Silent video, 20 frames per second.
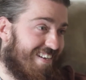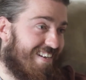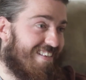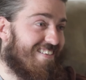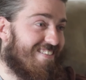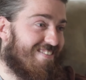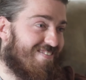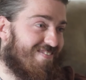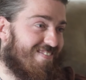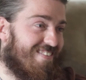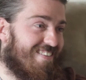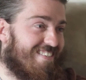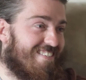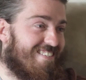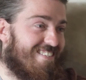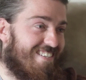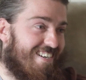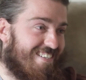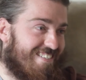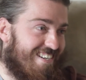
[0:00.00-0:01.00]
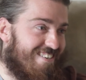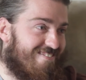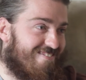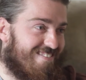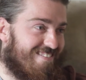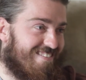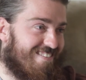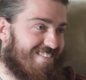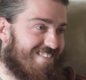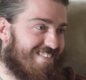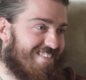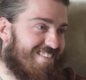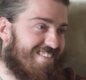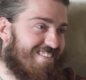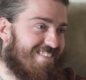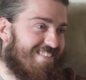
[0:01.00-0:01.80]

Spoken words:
get this for her. She likes owls.